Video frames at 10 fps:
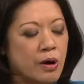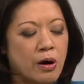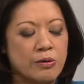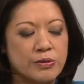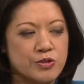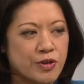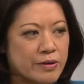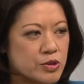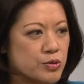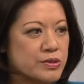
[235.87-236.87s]
All those
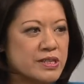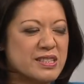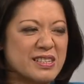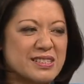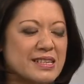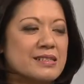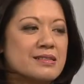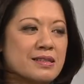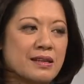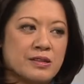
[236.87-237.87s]
five tools exist
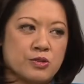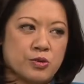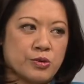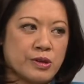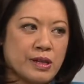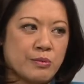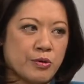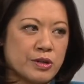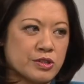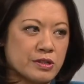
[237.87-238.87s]
inside the internal
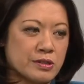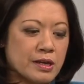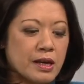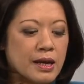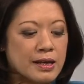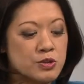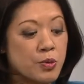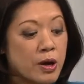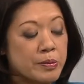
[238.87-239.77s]
collaboration as well.